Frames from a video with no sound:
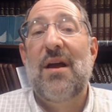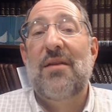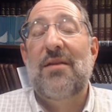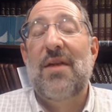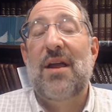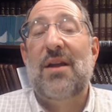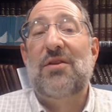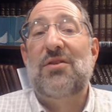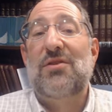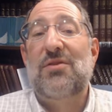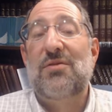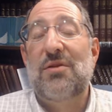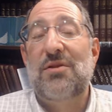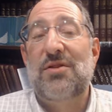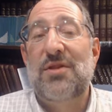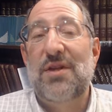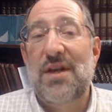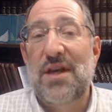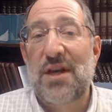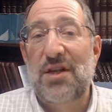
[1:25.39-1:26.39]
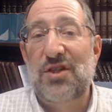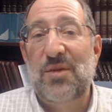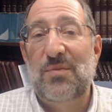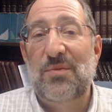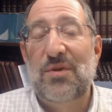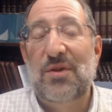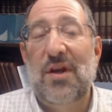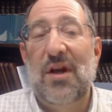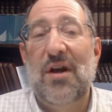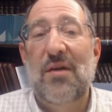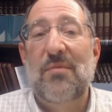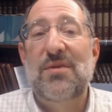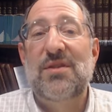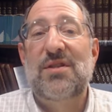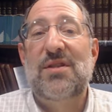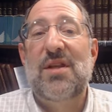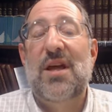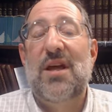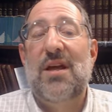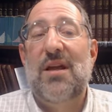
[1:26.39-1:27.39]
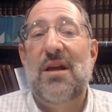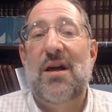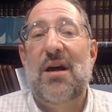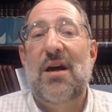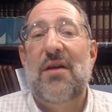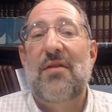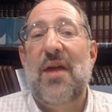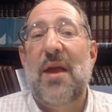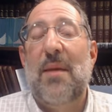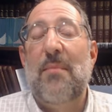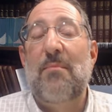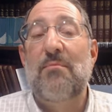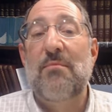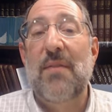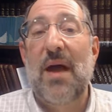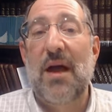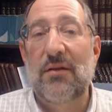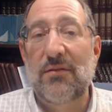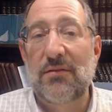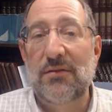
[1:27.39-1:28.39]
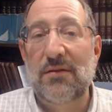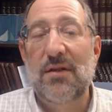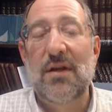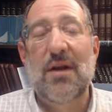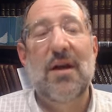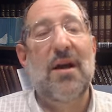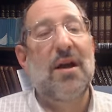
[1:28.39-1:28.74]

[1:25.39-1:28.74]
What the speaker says: that as soon as Egypt comes, they melt.